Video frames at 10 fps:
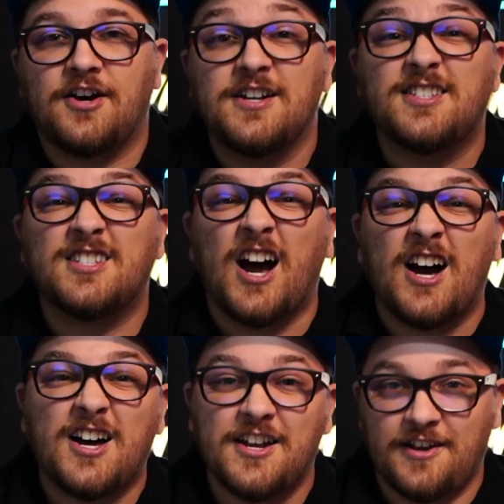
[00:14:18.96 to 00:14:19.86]
a
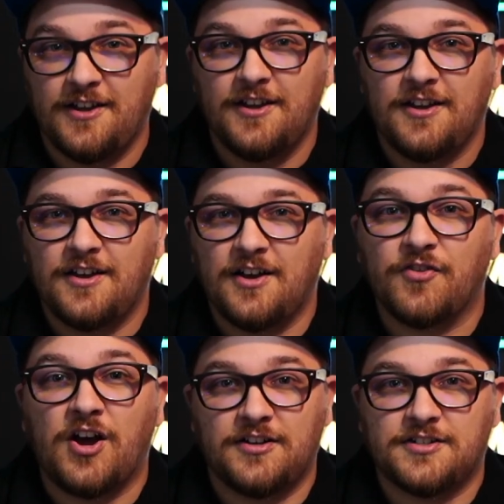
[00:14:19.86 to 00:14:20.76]
ton of
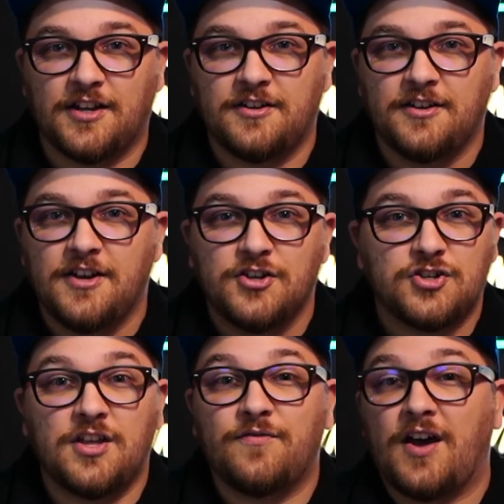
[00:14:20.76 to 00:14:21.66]
content. So
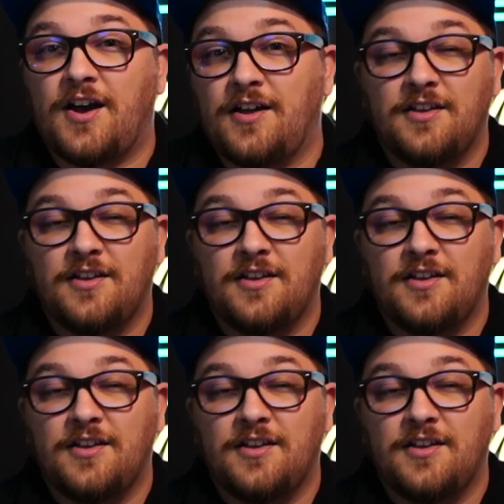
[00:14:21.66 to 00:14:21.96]
they've got